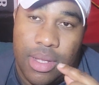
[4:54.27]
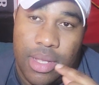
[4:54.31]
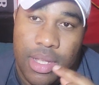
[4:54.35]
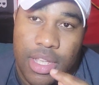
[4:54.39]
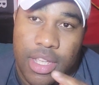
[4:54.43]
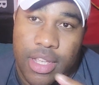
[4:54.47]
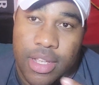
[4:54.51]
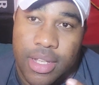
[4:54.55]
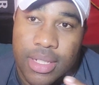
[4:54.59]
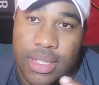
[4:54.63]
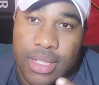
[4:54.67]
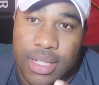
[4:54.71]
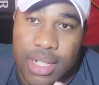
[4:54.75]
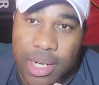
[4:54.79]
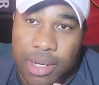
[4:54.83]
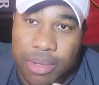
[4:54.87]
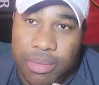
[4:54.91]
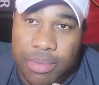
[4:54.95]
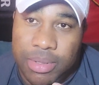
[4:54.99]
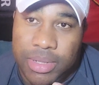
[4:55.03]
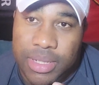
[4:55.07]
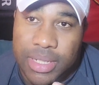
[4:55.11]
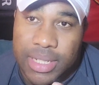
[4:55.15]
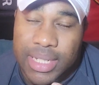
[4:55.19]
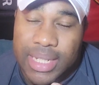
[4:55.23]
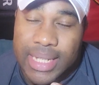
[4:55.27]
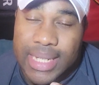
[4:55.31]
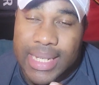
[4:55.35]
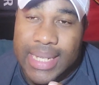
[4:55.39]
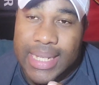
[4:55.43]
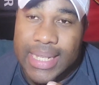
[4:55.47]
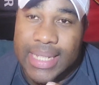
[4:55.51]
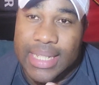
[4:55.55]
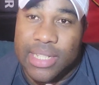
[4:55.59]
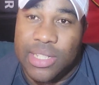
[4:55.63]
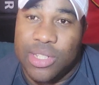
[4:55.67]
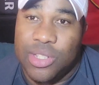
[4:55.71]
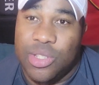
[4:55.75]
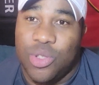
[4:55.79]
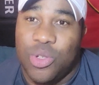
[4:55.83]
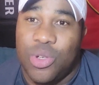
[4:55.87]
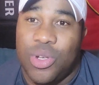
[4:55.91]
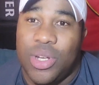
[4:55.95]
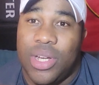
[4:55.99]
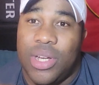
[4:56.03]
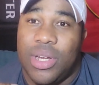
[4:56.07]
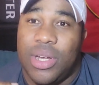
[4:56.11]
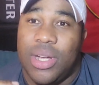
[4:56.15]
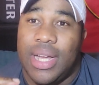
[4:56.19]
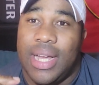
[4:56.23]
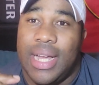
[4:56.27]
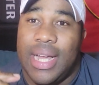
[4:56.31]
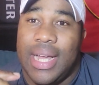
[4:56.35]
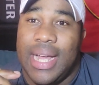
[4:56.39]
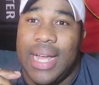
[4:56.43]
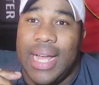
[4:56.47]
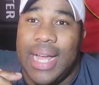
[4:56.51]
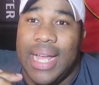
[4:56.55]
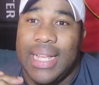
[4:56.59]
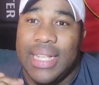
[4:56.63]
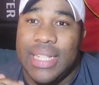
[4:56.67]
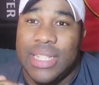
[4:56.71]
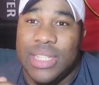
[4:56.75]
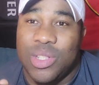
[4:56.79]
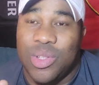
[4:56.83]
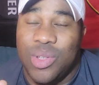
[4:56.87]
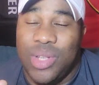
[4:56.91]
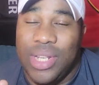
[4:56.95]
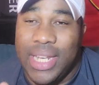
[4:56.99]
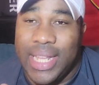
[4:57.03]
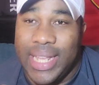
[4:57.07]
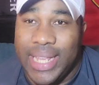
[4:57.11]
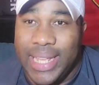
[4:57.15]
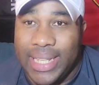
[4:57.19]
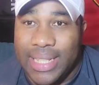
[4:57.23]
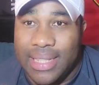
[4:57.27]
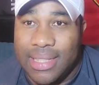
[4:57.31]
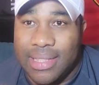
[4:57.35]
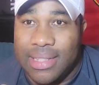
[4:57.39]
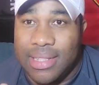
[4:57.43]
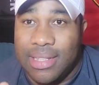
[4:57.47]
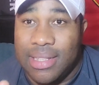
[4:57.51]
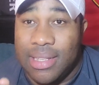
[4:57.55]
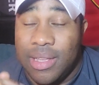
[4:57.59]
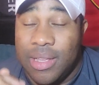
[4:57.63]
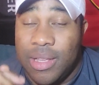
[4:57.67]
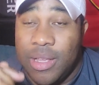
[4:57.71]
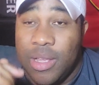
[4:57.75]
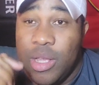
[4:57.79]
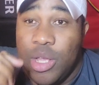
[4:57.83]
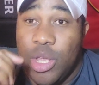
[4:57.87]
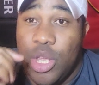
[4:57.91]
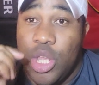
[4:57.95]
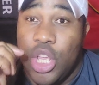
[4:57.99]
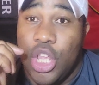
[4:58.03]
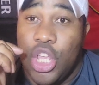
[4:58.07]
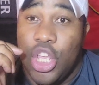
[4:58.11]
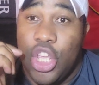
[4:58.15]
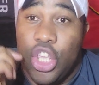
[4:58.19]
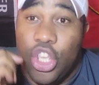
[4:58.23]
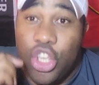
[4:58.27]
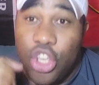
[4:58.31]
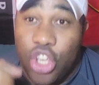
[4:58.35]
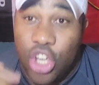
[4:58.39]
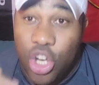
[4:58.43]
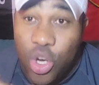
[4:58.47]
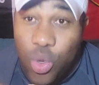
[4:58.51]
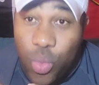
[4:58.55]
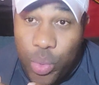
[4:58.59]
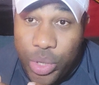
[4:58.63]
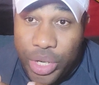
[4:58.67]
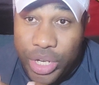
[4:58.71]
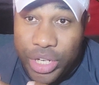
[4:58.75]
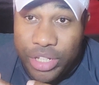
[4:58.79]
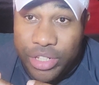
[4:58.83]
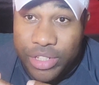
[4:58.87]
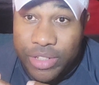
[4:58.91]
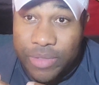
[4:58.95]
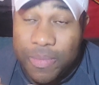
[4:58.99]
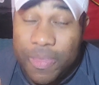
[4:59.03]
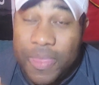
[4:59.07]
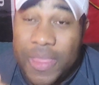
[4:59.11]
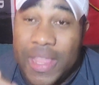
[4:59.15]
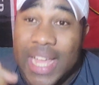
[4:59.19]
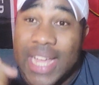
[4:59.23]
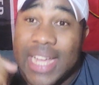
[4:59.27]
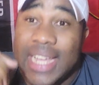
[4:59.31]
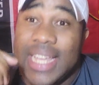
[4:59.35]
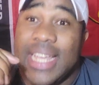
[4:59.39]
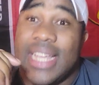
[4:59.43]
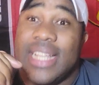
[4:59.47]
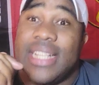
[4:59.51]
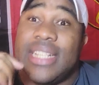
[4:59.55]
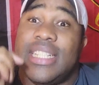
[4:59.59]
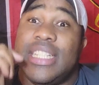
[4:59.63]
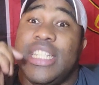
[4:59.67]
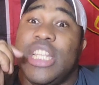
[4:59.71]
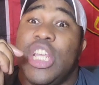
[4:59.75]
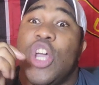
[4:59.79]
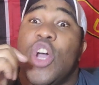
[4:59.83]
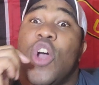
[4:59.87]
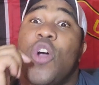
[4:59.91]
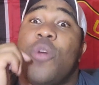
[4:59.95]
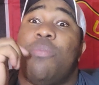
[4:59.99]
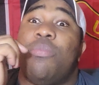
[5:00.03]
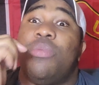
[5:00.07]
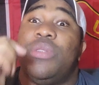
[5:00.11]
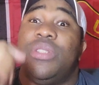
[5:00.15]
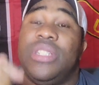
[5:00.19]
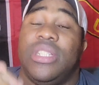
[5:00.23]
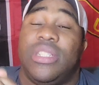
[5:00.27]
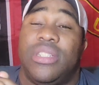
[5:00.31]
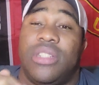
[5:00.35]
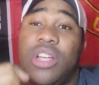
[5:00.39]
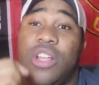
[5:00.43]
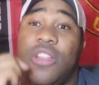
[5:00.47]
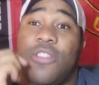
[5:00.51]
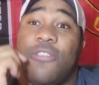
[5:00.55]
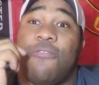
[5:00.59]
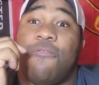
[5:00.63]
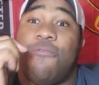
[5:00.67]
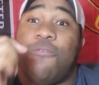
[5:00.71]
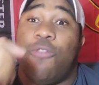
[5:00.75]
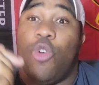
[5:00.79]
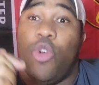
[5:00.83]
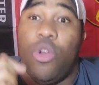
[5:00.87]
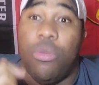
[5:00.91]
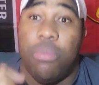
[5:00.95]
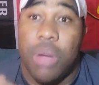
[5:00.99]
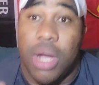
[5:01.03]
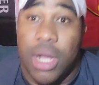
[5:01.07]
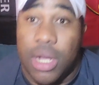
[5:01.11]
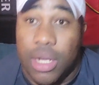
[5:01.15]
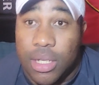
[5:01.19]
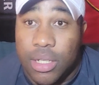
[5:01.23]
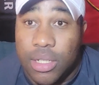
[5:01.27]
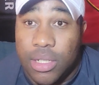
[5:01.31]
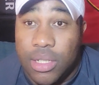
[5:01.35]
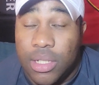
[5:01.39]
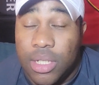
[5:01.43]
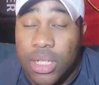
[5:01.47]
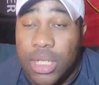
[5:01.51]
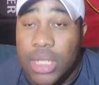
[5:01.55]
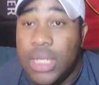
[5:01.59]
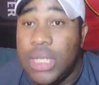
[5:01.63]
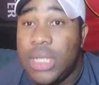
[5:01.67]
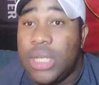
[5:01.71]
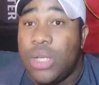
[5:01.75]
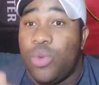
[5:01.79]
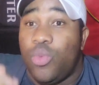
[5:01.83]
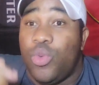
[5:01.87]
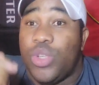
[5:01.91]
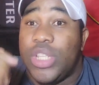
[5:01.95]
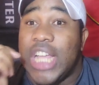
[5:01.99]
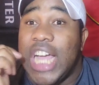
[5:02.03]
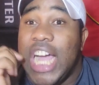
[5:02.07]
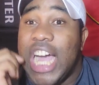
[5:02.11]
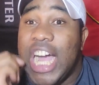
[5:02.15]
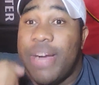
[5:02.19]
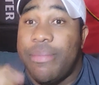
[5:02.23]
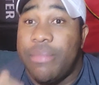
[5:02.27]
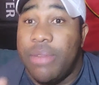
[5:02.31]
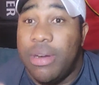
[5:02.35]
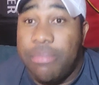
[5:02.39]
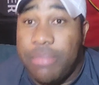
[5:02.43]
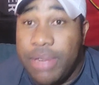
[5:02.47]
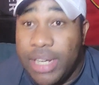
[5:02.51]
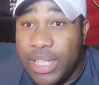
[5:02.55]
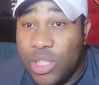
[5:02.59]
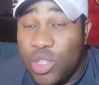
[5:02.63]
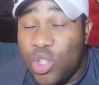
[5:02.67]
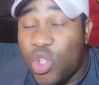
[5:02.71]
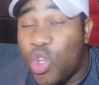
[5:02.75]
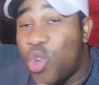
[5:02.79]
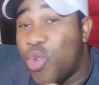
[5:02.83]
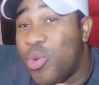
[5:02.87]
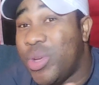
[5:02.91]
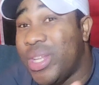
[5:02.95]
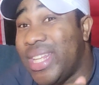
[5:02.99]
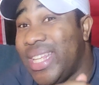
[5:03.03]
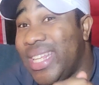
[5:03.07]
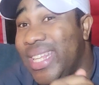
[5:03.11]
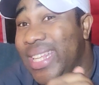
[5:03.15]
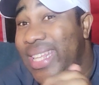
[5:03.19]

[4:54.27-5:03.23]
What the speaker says: your job is to isolate your winger against the opposition fullback. With Amrabat going